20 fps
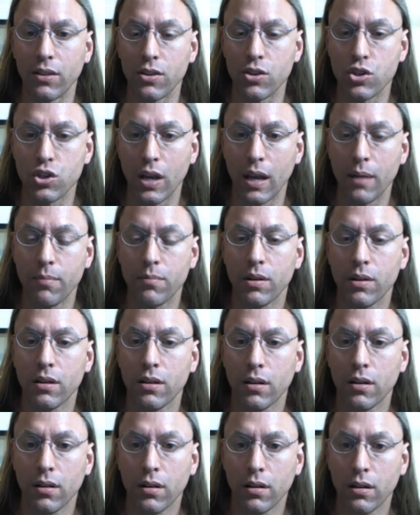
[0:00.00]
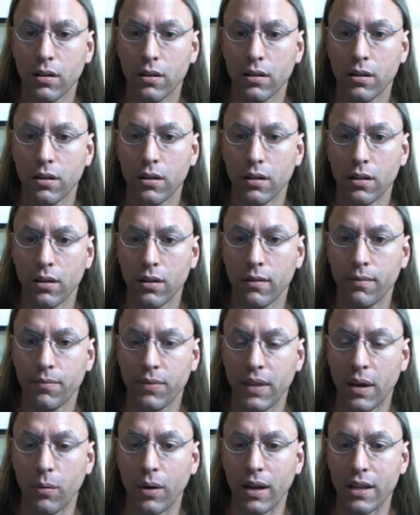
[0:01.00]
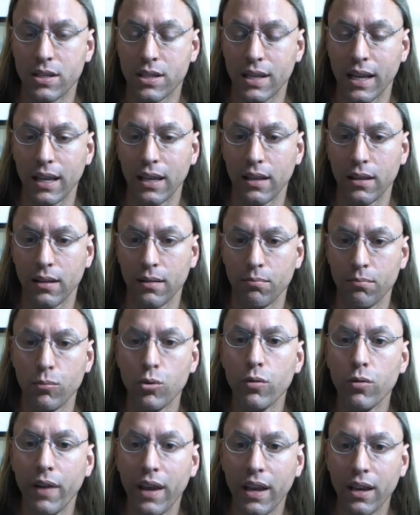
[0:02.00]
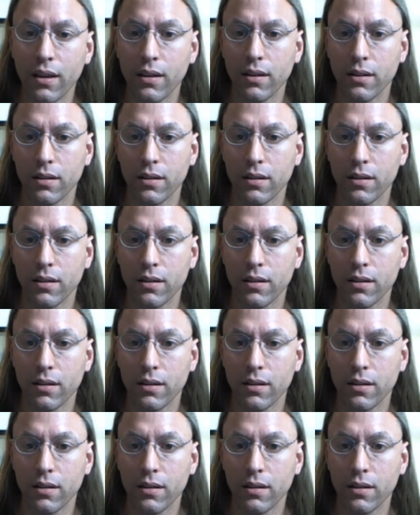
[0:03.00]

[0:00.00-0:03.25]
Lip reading: the shape. That way I stay moving.